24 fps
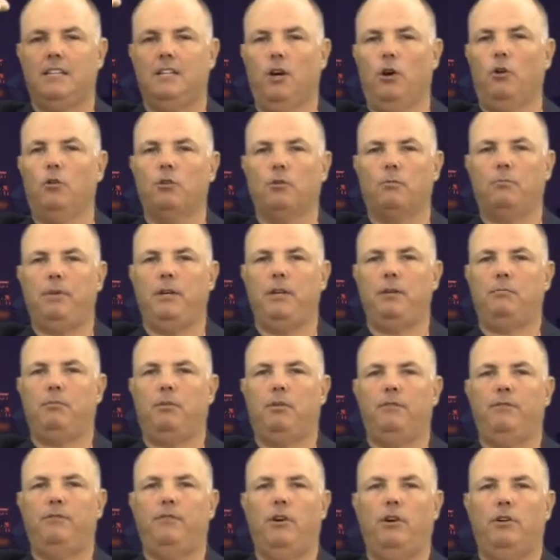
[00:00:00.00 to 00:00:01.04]
The older
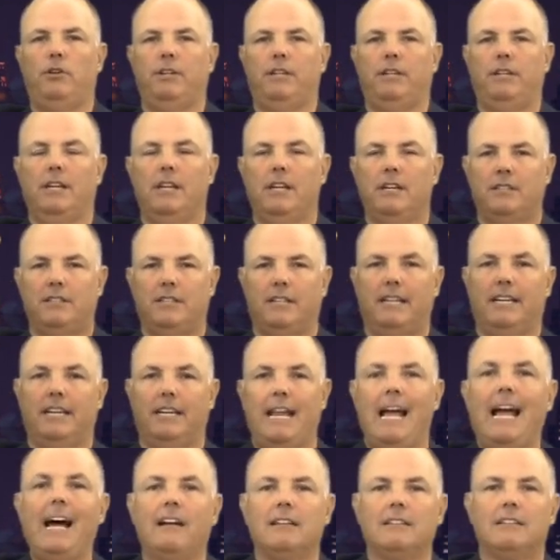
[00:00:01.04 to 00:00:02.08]
people voted to
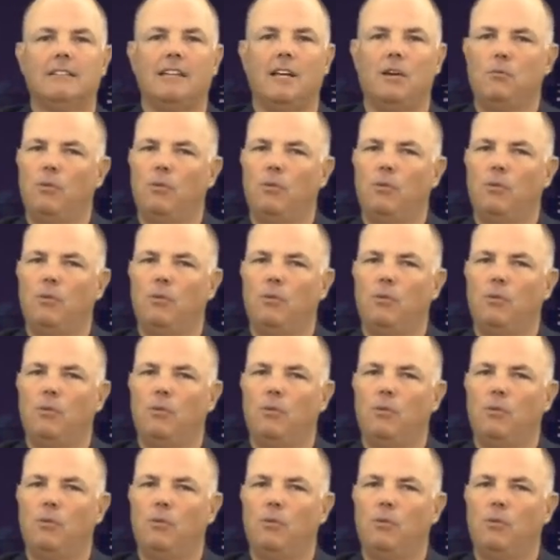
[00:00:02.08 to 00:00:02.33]
get out.